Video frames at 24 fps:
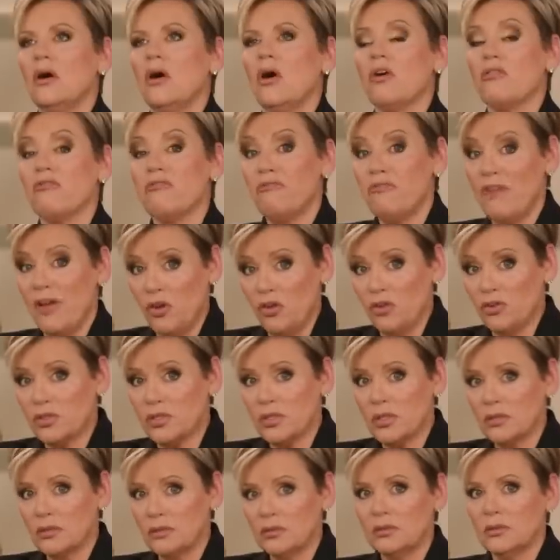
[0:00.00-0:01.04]
are
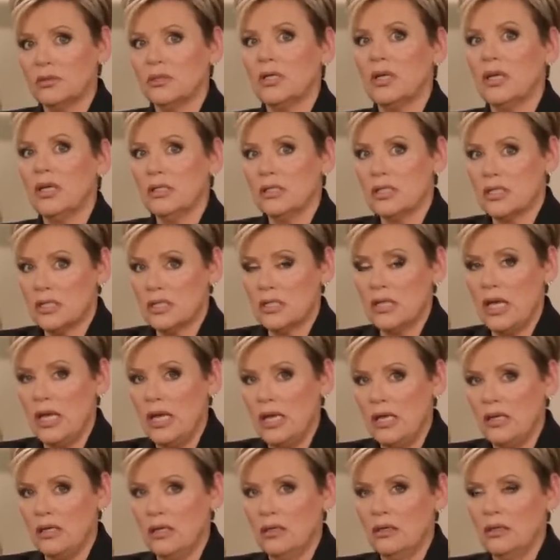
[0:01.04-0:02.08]
felt and
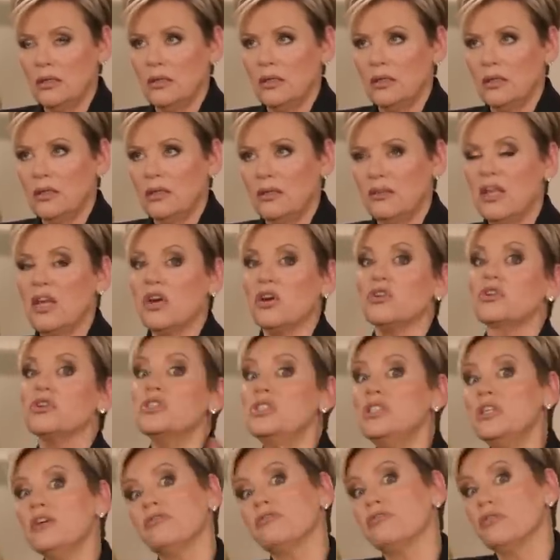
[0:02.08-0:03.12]
seen that are
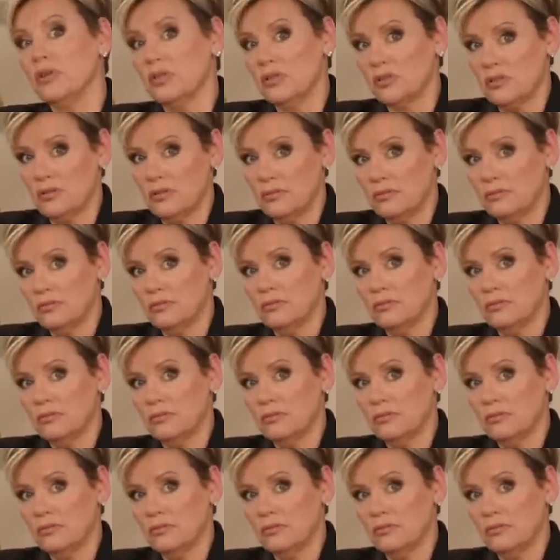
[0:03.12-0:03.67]
different.